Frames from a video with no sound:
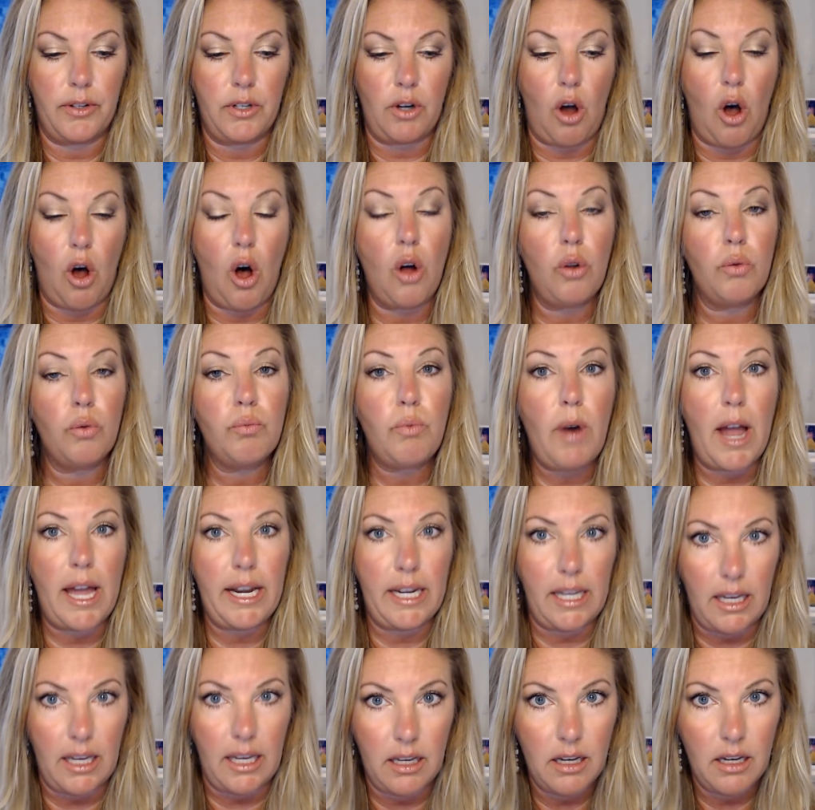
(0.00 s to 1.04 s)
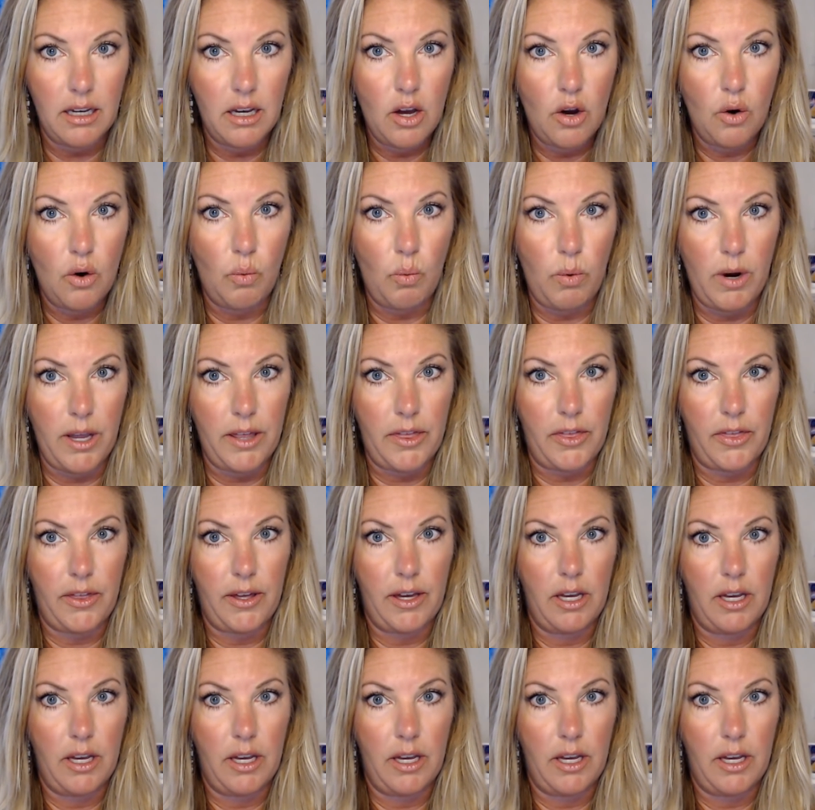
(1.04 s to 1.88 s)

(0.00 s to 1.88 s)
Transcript: already with